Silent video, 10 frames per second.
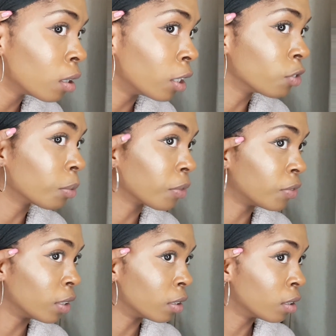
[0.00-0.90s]
Has it rubbed off
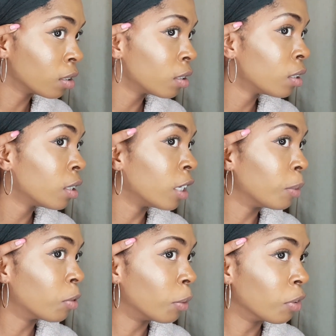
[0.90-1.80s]
there? It
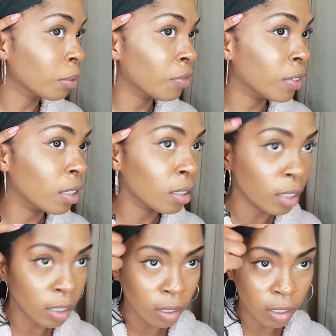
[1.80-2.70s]
probably rubbed off there.
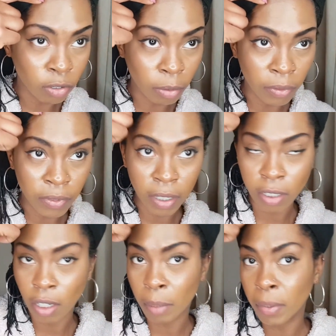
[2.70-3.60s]
Look, it's rubbed off there
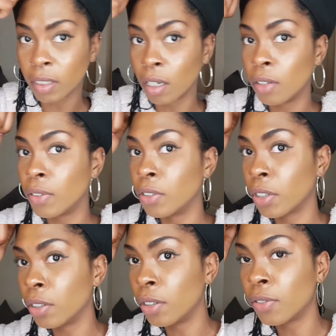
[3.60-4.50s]
because I had my scarf on, I
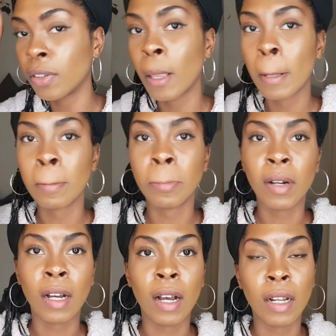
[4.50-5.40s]
took it off.
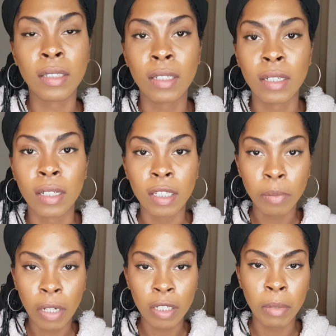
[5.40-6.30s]
But as I said, I
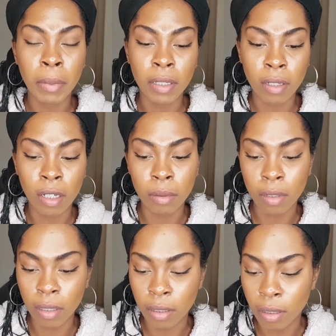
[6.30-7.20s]
didn't powder my makeup,
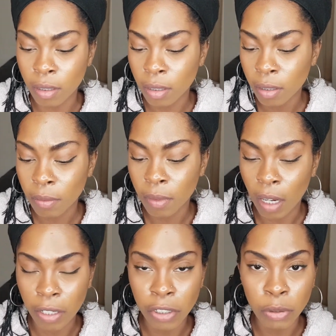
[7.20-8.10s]
so
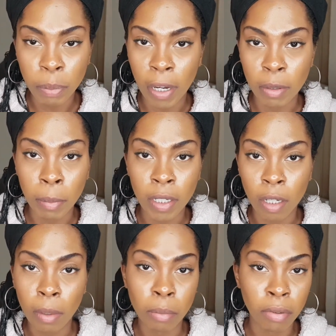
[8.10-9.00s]
I usually would powder my
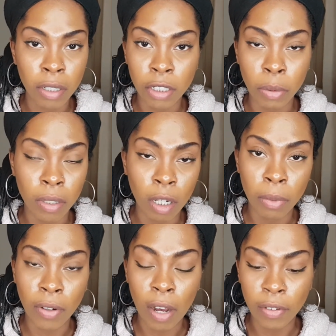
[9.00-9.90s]
makeup, and I'm pretty sure it would have come
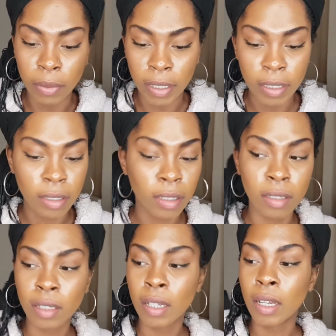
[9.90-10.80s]
off otherwise.
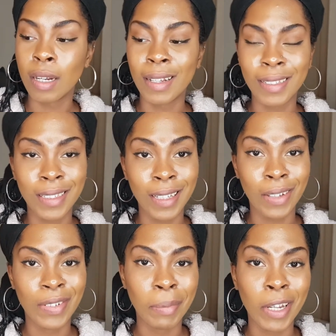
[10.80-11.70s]
Let's see
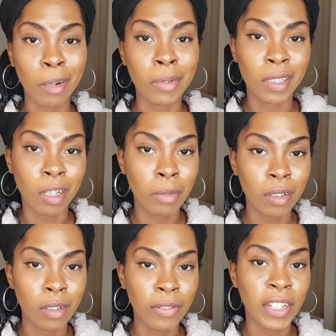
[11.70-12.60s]
if the makeup does come
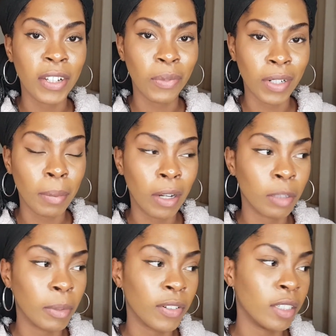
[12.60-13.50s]
off when I powder
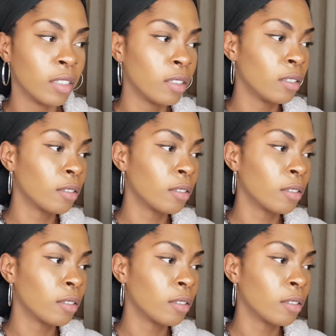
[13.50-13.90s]
my face.